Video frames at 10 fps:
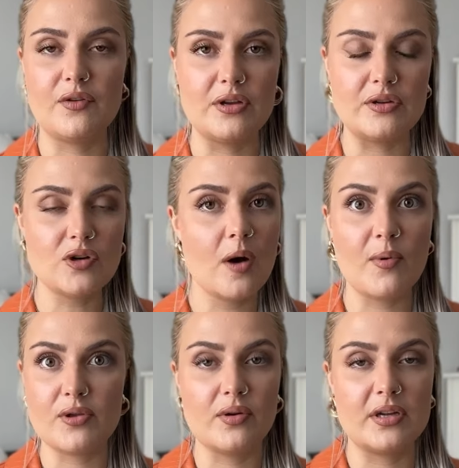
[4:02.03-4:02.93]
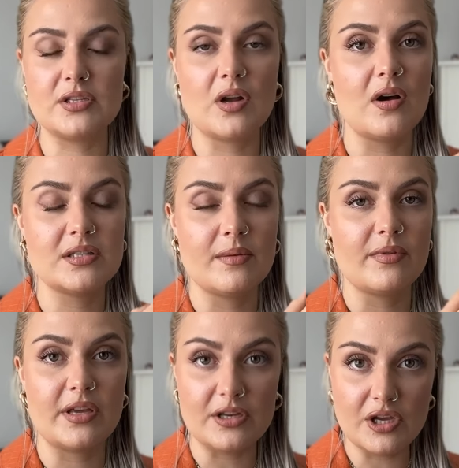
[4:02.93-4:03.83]
a new job, or you're going to start
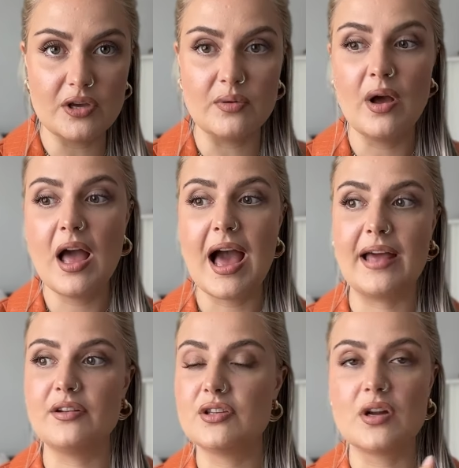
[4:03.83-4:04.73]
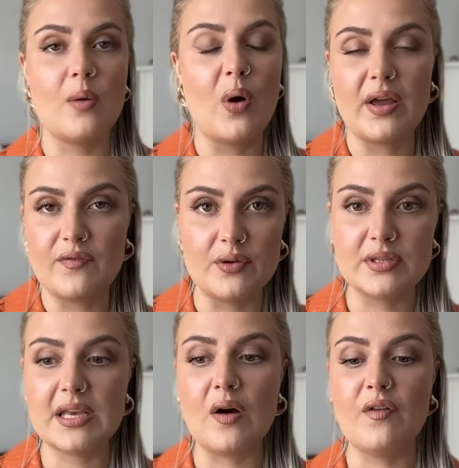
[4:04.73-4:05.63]
something new and start working for
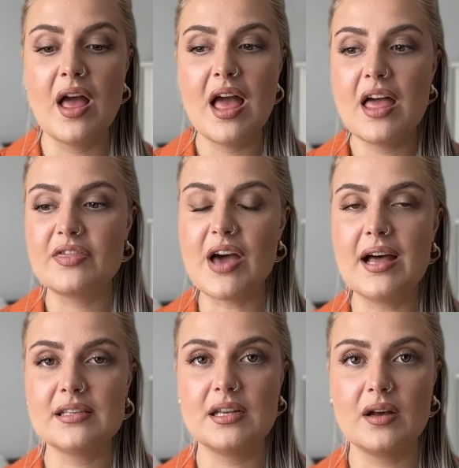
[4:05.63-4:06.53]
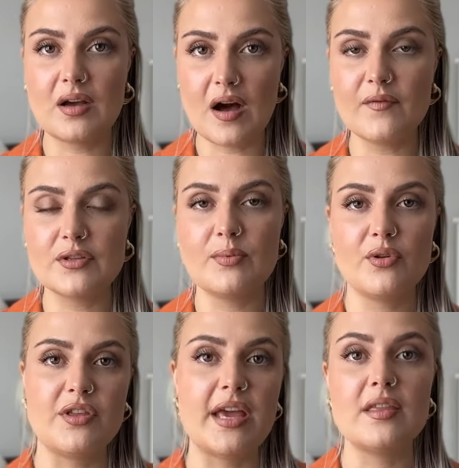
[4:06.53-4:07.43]
yourself. That's an uncomfortable
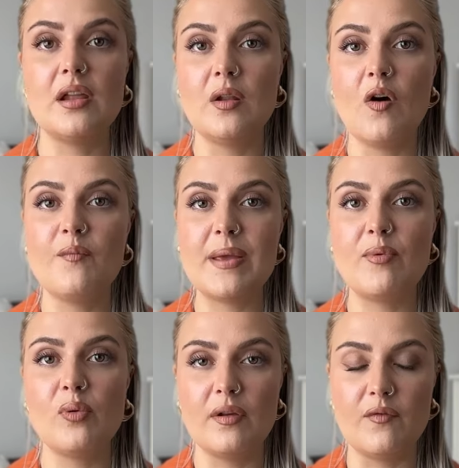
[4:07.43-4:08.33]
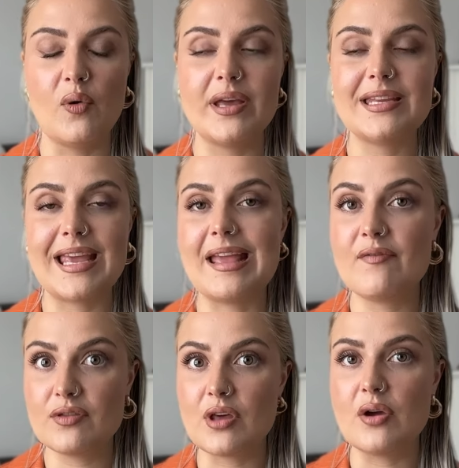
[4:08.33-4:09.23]
thing that a lot of people will avoid
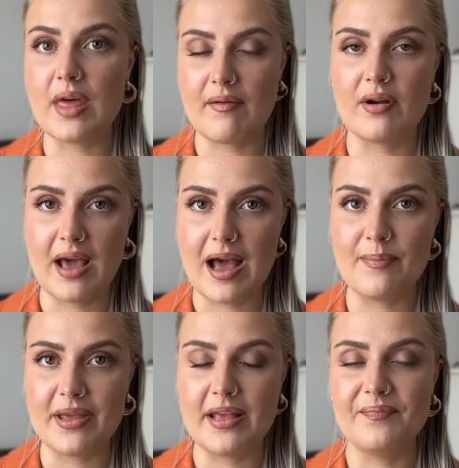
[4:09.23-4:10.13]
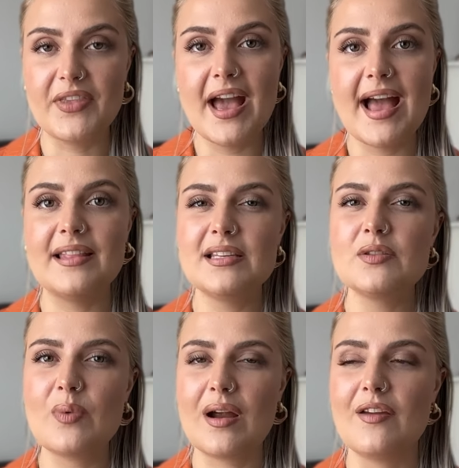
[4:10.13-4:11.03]
even though they're unhappy. And this
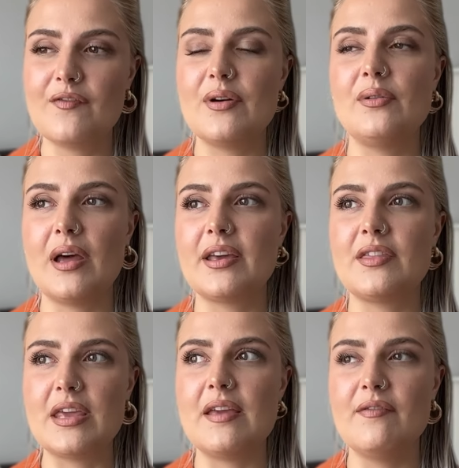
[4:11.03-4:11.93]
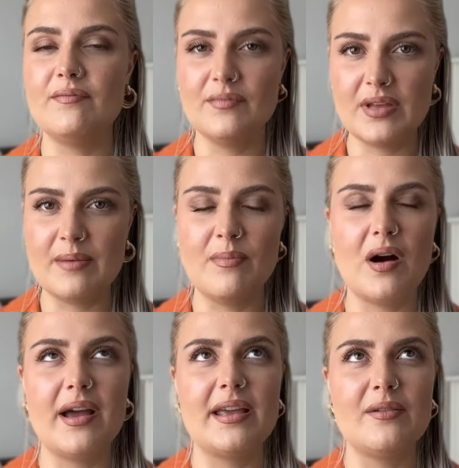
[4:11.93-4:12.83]
is where I feel like the
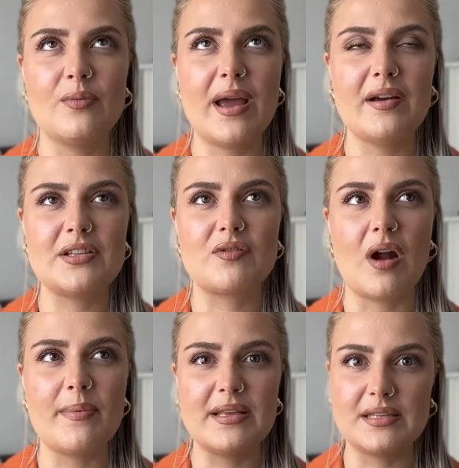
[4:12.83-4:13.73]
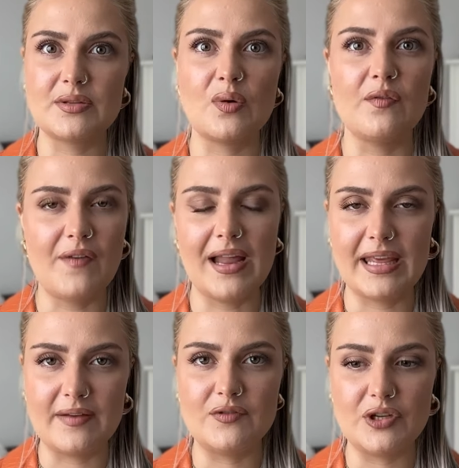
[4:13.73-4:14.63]
way I describe it is the sort of
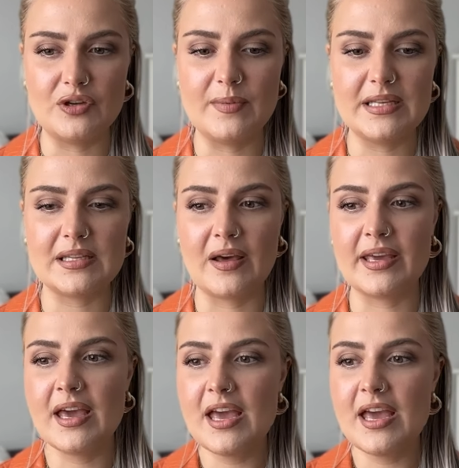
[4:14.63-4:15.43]
valley of doom. It's like,